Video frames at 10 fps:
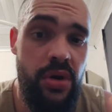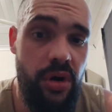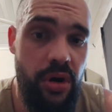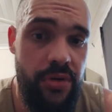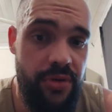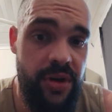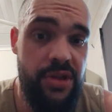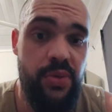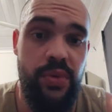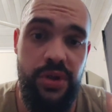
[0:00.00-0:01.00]
heart
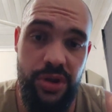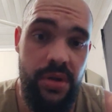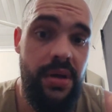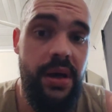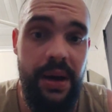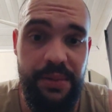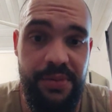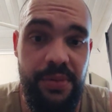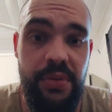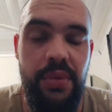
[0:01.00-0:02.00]
rate, which helps
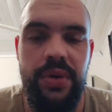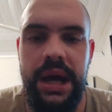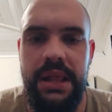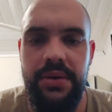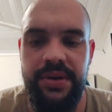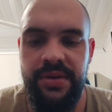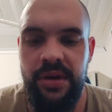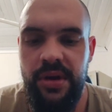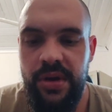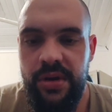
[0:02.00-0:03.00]
burn more calories.
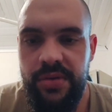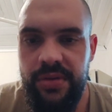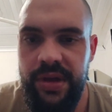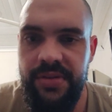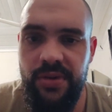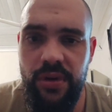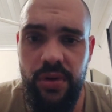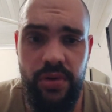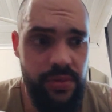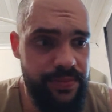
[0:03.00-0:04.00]
So that's the
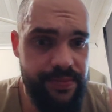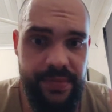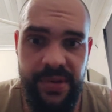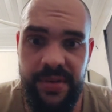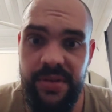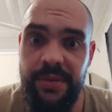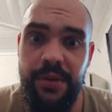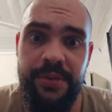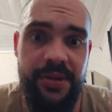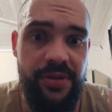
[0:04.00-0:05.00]
whole
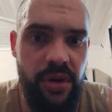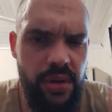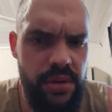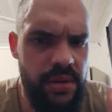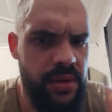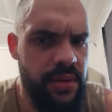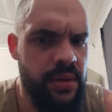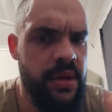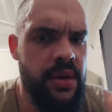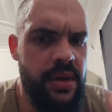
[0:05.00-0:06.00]
synopsis on
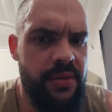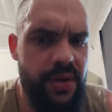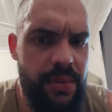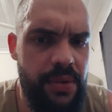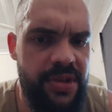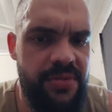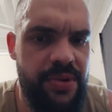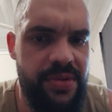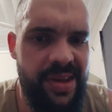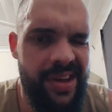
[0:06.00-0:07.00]
fat burners
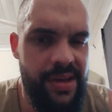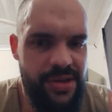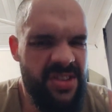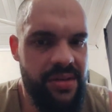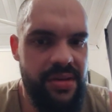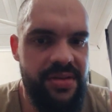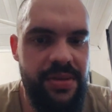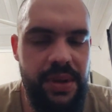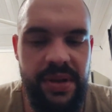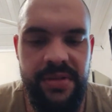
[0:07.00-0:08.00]
per se, just
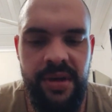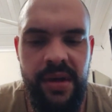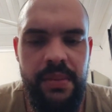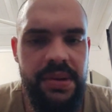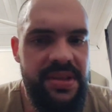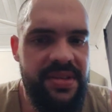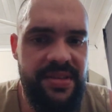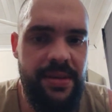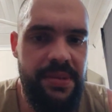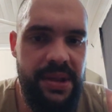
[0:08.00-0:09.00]
stimulants. But this is
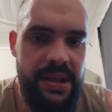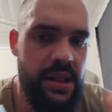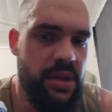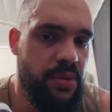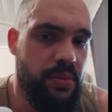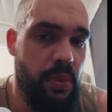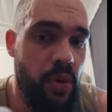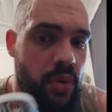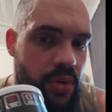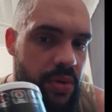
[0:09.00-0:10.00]
something a little
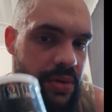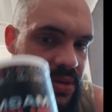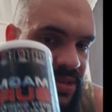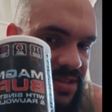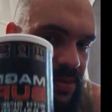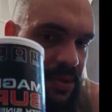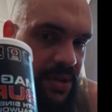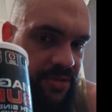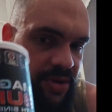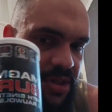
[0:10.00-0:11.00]
more than
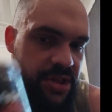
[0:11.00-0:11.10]
stimulants right